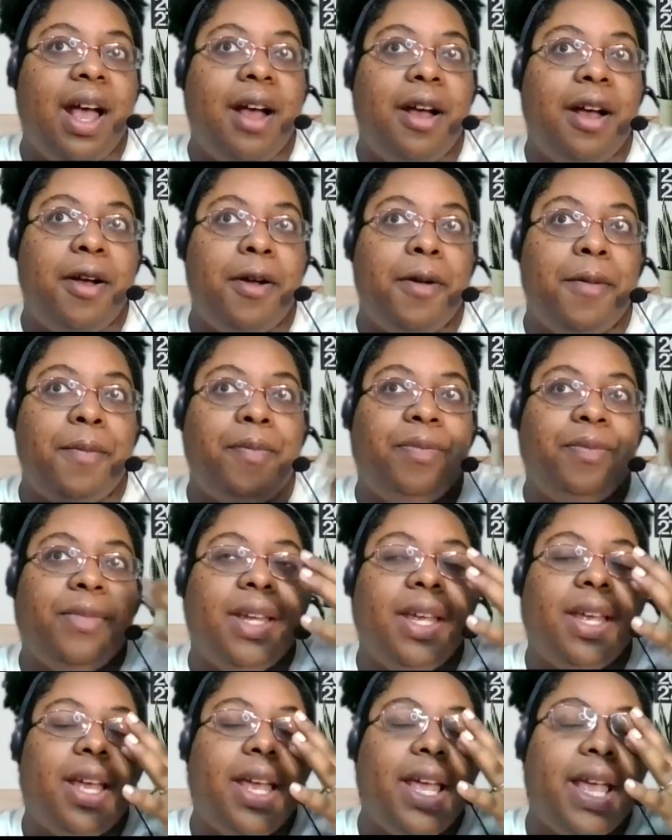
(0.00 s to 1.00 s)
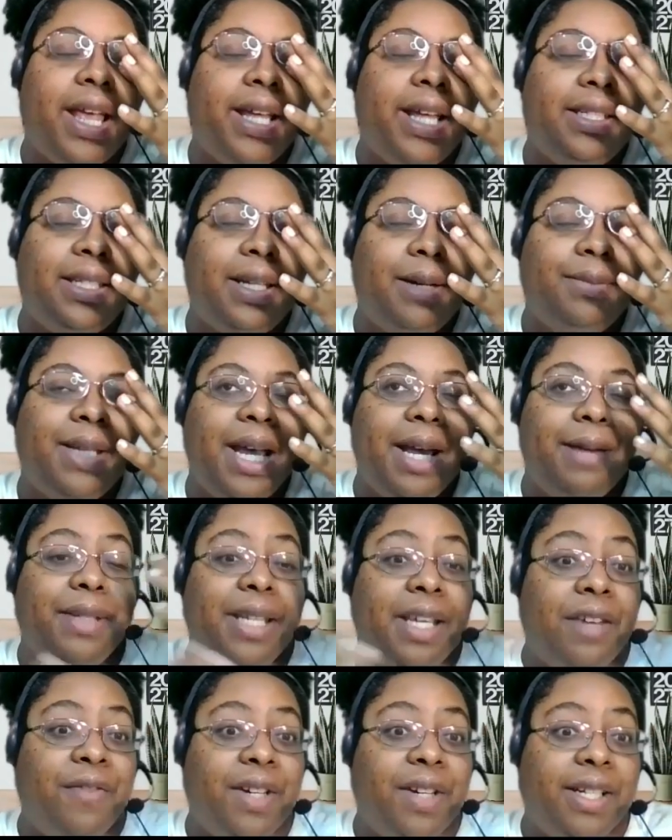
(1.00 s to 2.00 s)
And
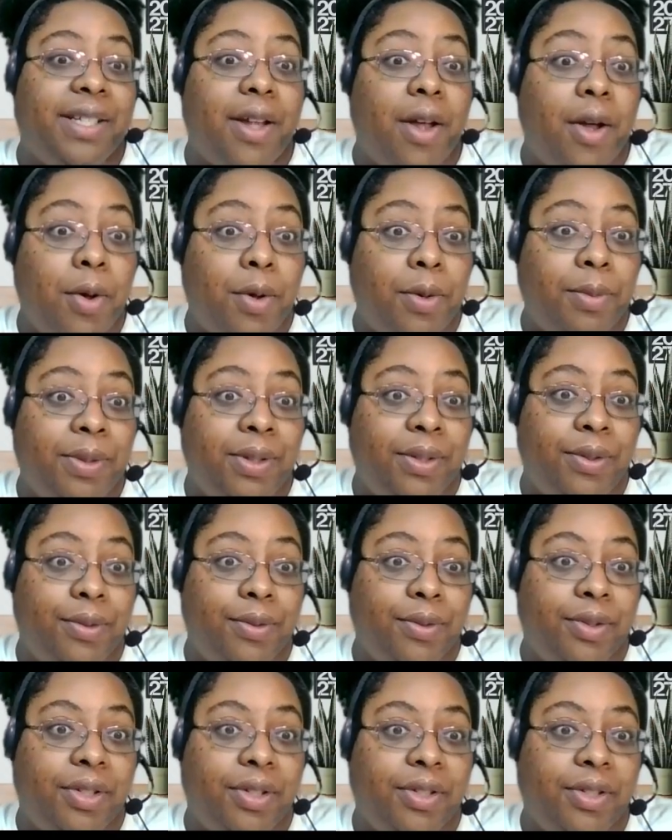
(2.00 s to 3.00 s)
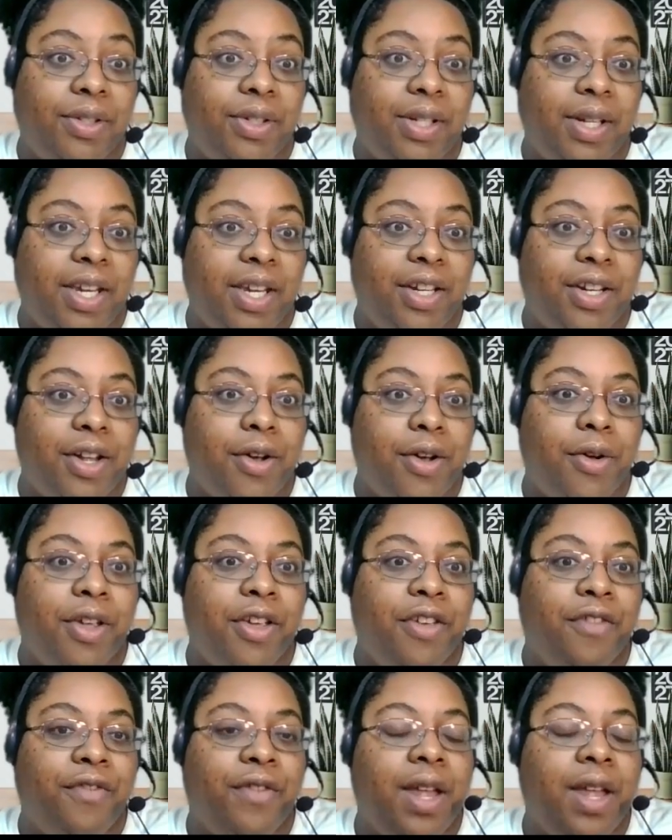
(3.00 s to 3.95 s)
sometimes even as homeschoolers, you know, mm-hmm.